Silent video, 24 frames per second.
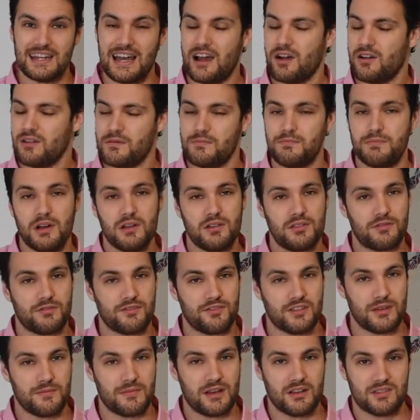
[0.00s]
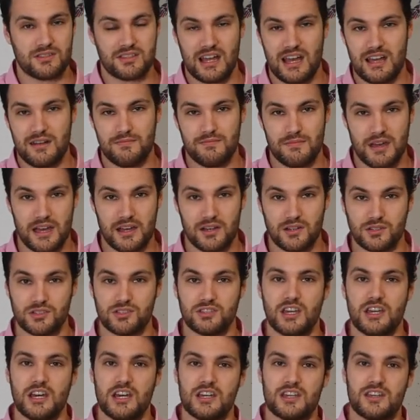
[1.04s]
down, in both females and
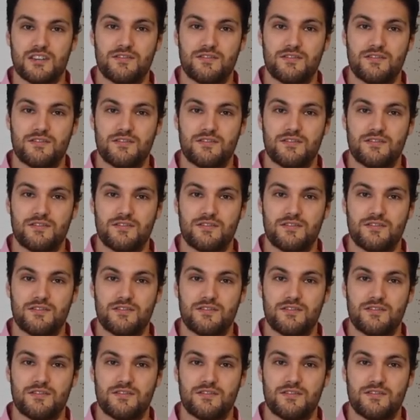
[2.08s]
males,